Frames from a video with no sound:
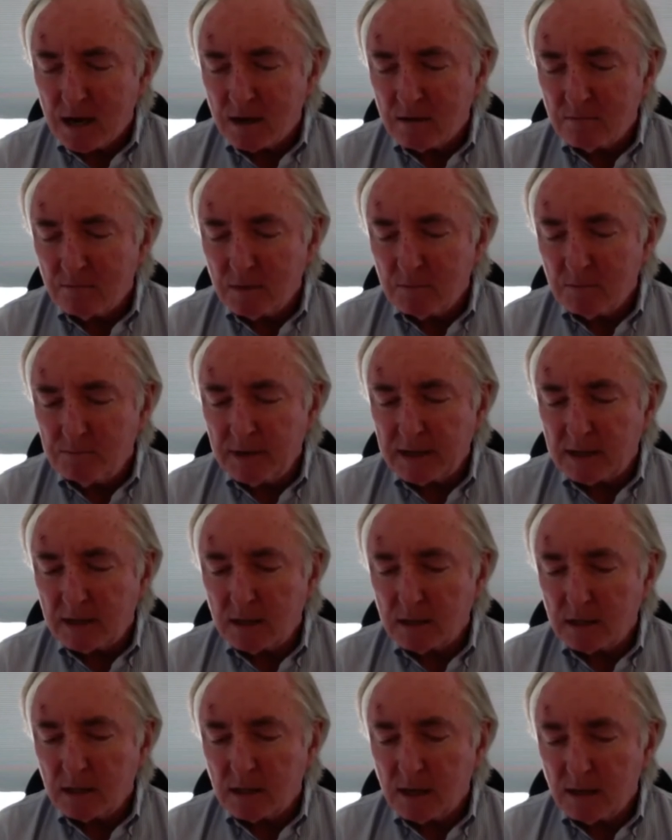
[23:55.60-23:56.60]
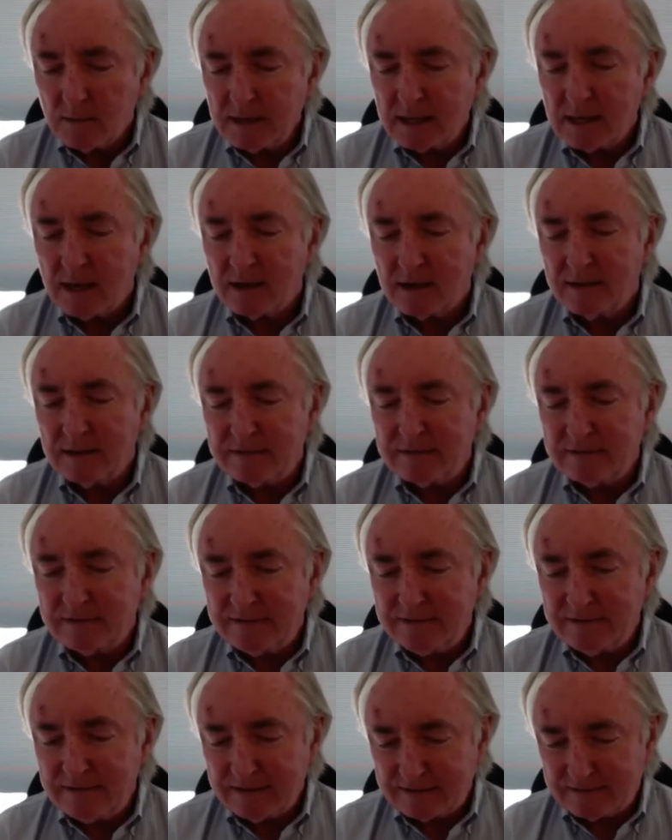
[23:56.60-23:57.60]
But coming out of the
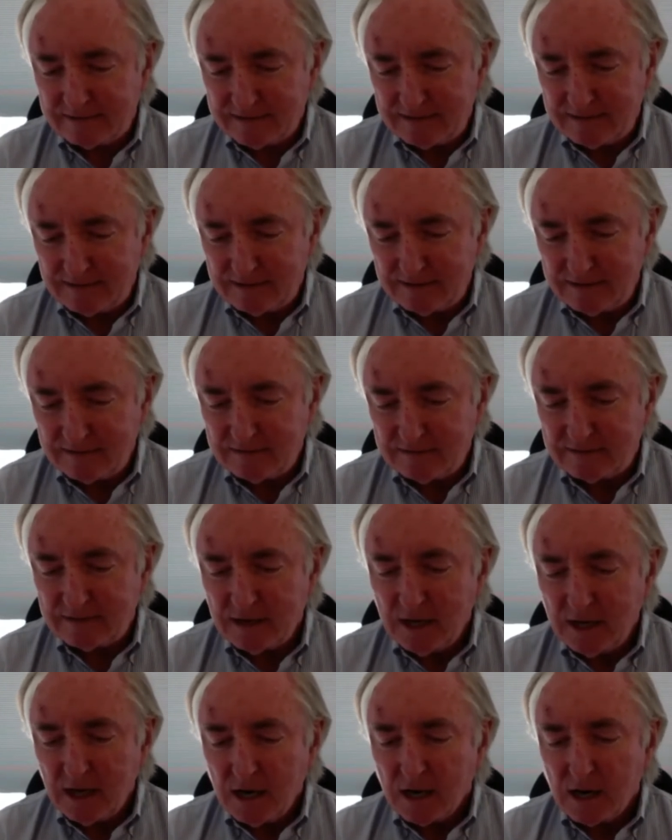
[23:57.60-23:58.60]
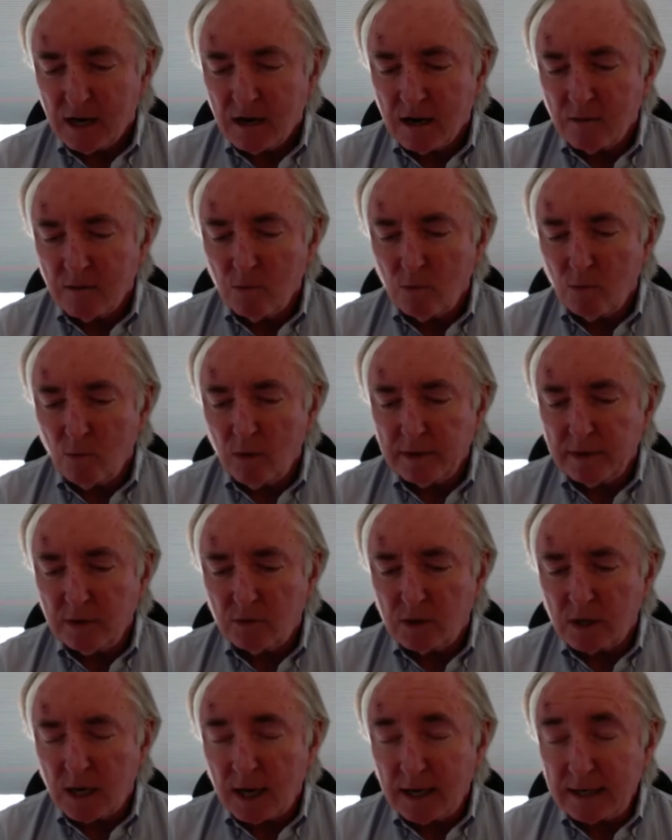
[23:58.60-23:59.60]
60s, what you
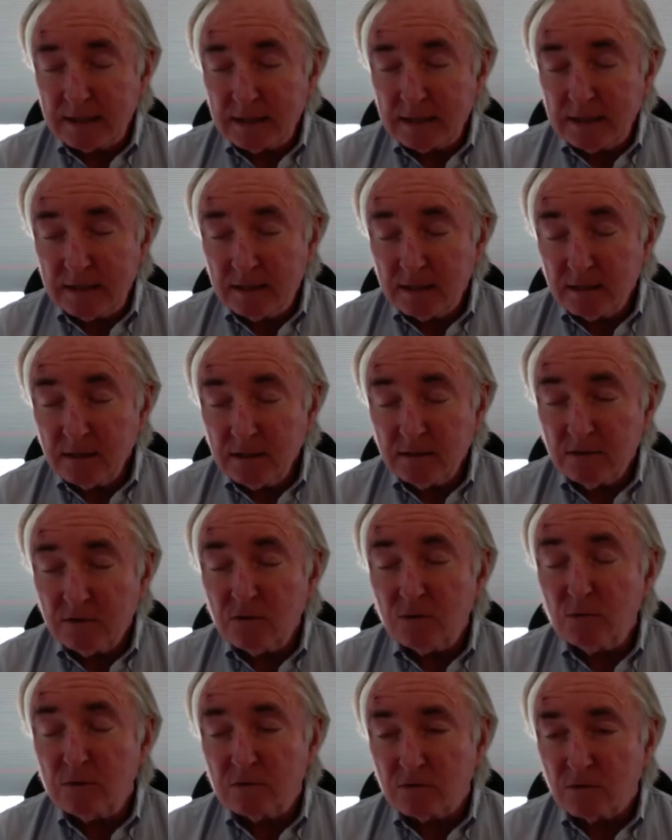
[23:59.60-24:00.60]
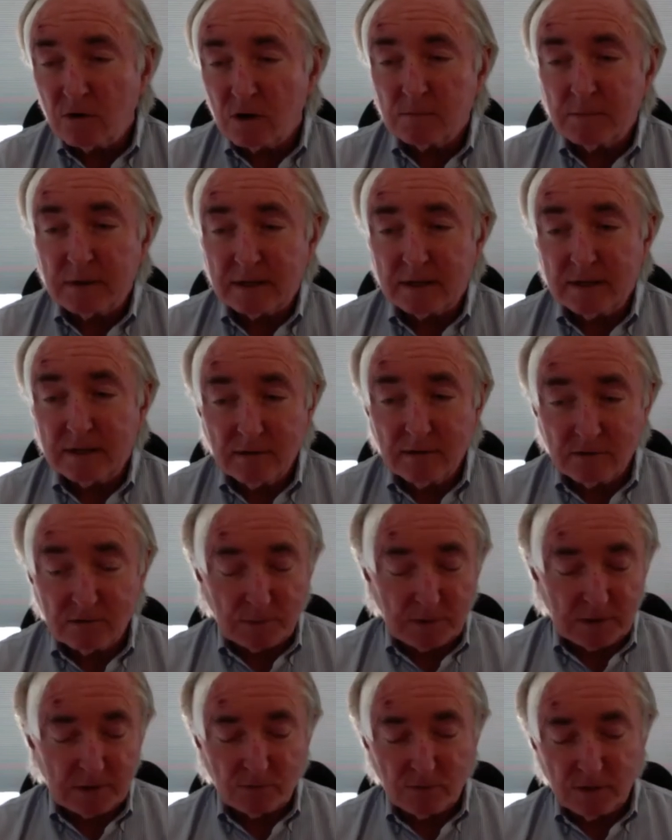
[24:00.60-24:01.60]
kindly didn't do is talk about the years
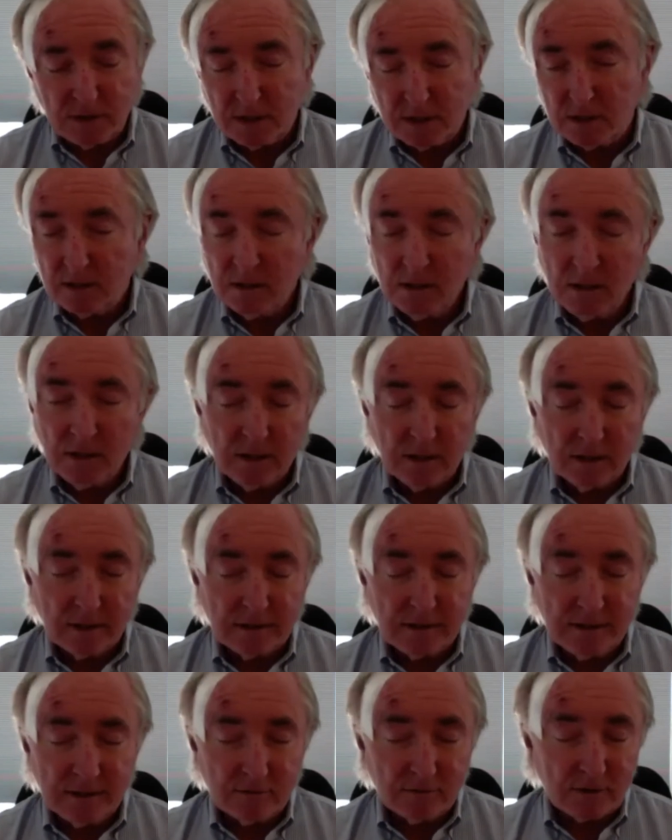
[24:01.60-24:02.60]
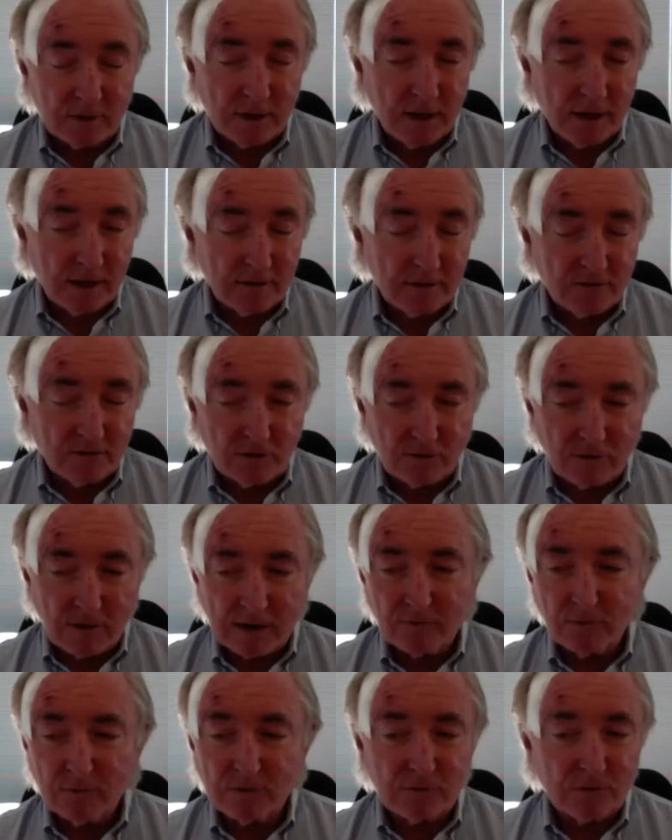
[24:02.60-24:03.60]
between, college and
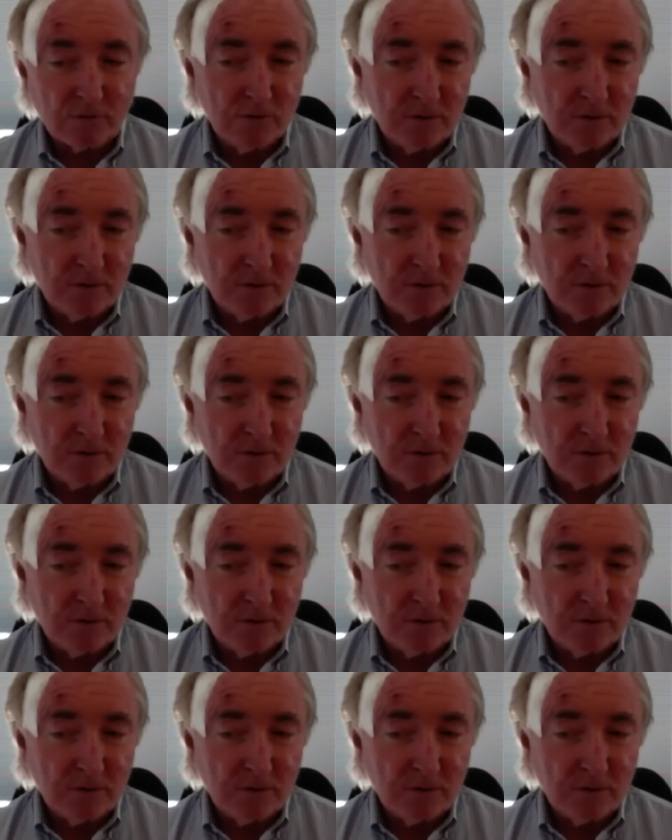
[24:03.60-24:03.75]
graduate school. And